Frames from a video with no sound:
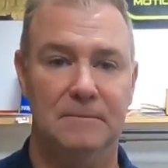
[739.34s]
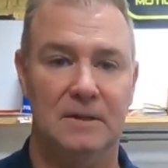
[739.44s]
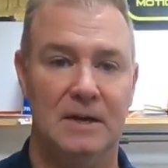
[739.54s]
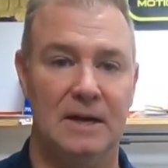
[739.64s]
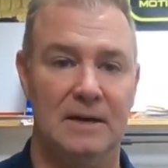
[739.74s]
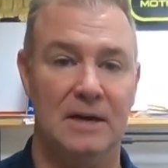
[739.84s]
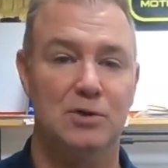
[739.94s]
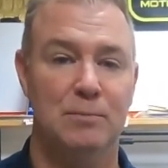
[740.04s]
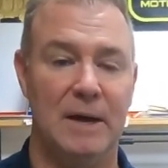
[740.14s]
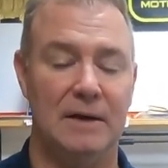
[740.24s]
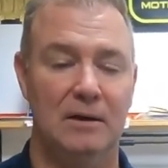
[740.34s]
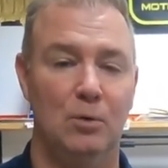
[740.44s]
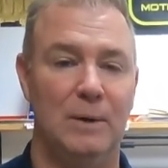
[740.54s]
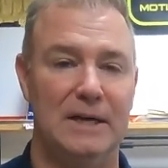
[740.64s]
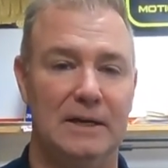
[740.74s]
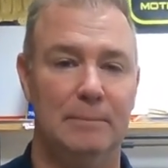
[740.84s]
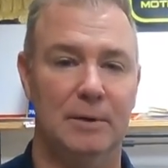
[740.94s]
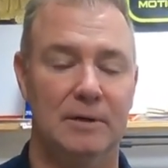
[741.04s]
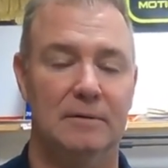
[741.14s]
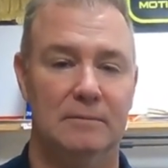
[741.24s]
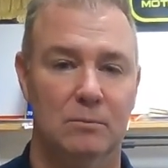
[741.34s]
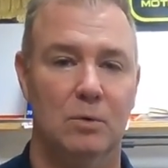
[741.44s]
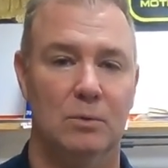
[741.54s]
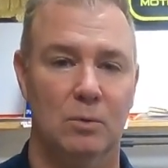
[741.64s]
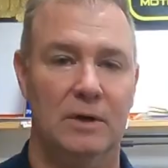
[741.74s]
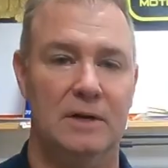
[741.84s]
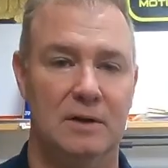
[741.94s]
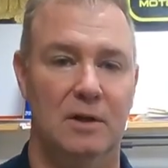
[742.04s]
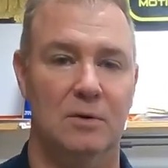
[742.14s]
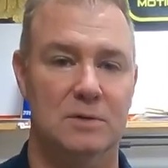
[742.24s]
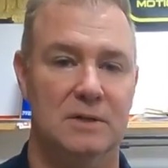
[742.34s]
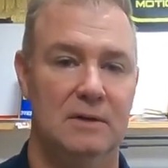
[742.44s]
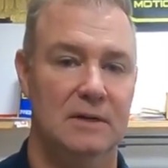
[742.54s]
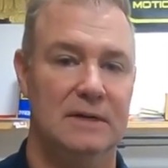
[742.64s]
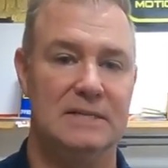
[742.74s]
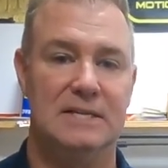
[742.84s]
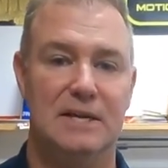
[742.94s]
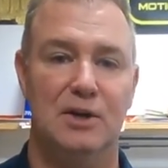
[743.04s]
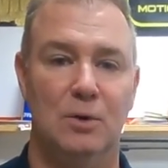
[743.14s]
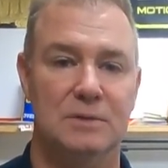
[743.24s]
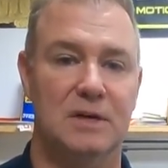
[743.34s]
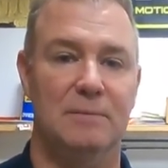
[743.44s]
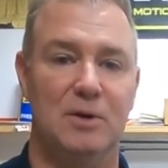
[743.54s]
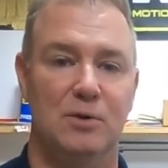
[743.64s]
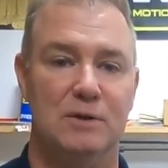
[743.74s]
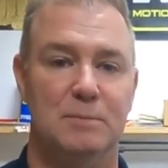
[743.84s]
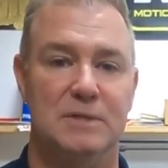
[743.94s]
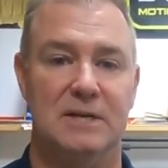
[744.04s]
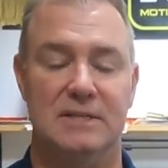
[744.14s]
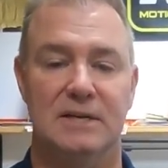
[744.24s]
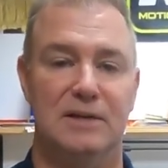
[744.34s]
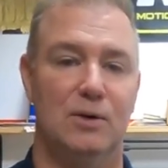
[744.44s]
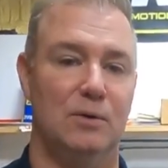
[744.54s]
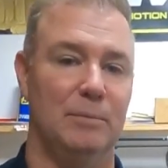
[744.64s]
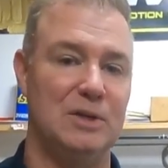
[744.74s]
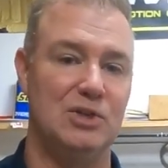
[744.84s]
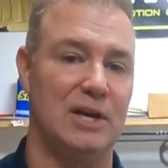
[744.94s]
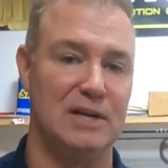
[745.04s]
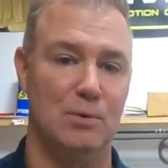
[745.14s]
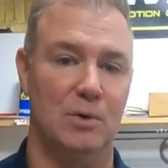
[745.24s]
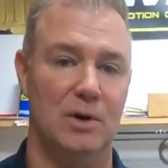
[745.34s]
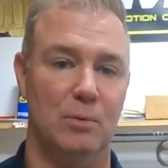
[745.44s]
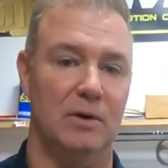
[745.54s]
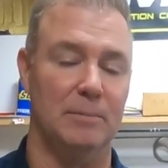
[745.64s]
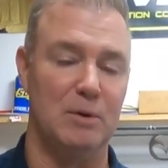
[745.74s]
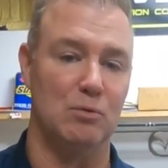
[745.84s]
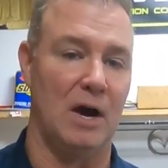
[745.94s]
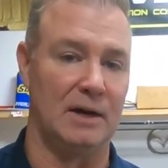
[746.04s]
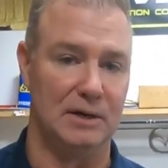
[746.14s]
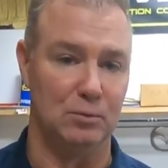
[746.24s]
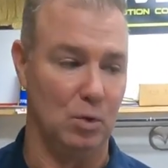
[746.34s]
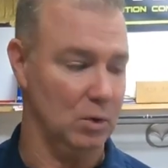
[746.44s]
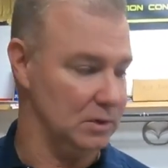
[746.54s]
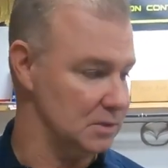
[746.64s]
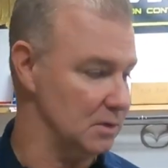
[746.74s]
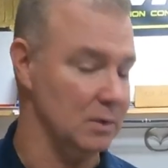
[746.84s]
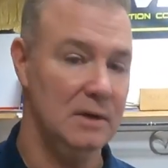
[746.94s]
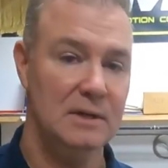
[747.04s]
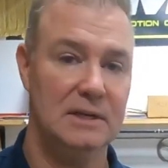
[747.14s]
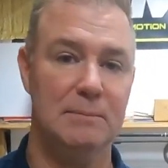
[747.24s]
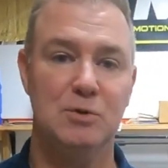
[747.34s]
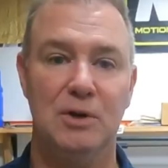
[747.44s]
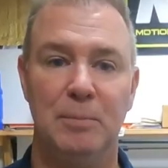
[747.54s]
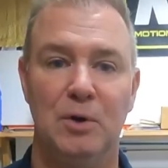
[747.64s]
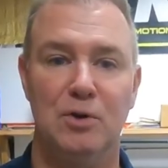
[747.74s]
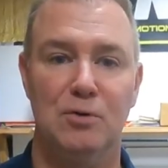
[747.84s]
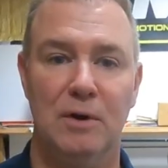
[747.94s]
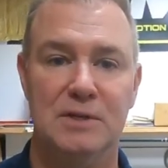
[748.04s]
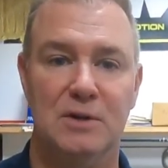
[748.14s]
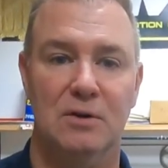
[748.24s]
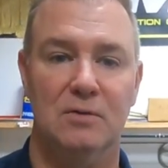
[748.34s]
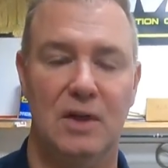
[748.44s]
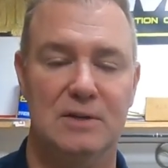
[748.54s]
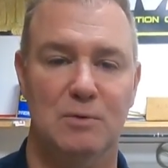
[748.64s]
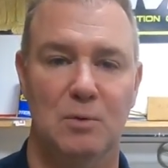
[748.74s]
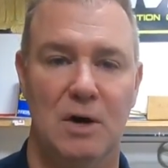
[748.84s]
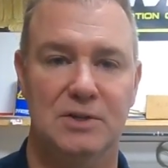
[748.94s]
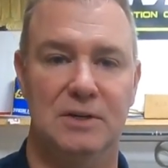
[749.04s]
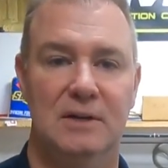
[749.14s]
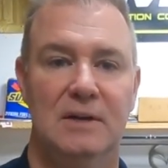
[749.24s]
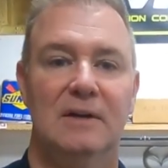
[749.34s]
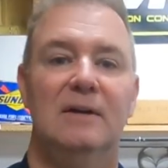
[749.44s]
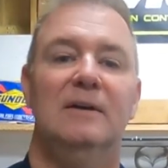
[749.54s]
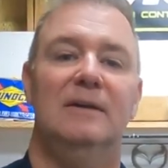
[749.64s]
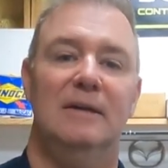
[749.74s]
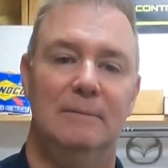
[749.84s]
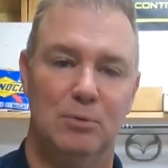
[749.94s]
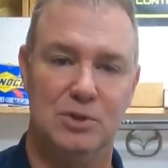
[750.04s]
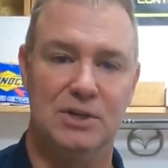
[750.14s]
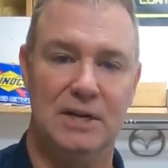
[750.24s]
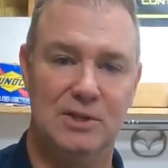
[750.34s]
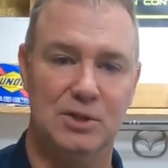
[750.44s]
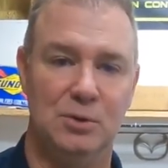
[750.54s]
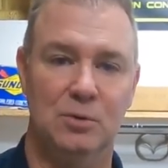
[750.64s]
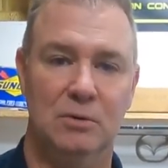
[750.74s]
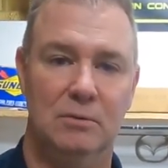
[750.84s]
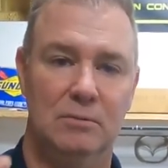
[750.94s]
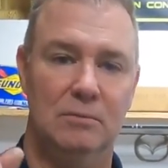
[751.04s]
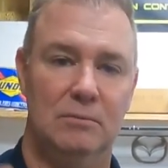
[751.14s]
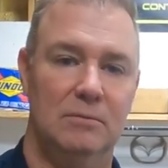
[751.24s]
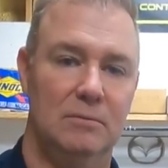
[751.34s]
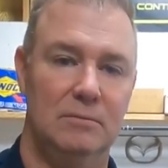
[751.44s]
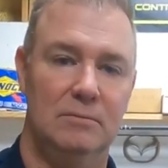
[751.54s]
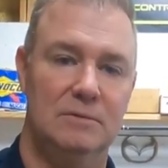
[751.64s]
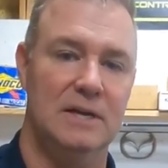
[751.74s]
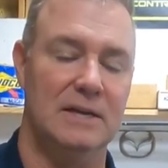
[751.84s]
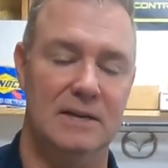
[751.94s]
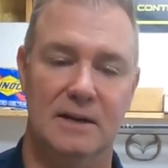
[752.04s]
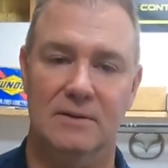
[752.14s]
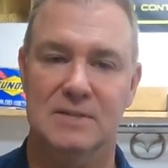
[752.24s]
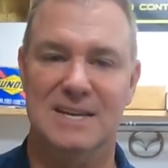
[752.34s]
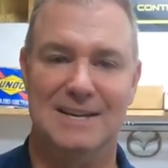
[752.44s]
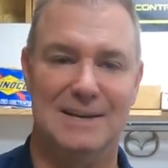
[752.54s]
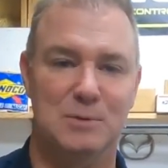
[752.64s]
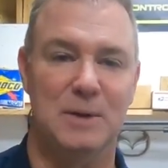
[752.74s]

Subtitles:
yeah, not too bad, a little windy, but we're getting close. Next thing you know, it's gonna be Christmas. Next thing you know, it'll be January. We're gonna be rocking and rolling. So keep chipping on your race car. Thanks for watching, appreciate you. Take care, see you next